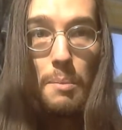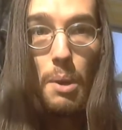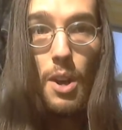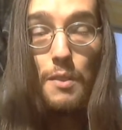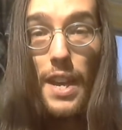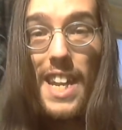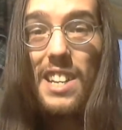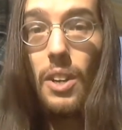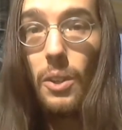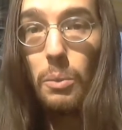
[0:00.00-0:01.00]
part of any
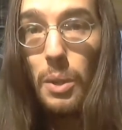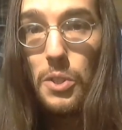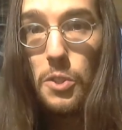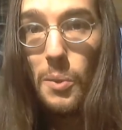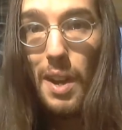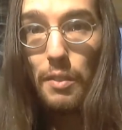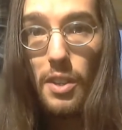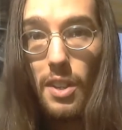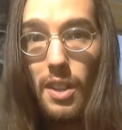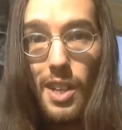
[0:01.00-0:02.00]
cult
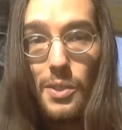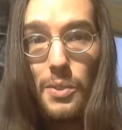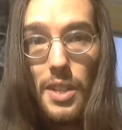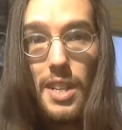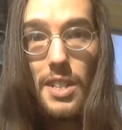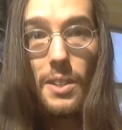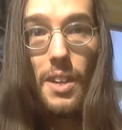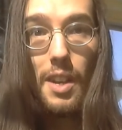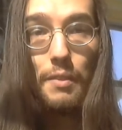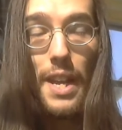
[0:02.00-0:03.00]
whatsoever, other than he did a
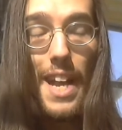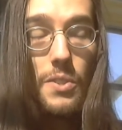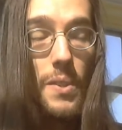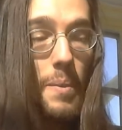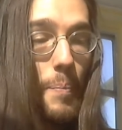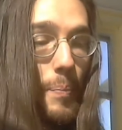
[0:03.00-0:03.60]
lot of acid.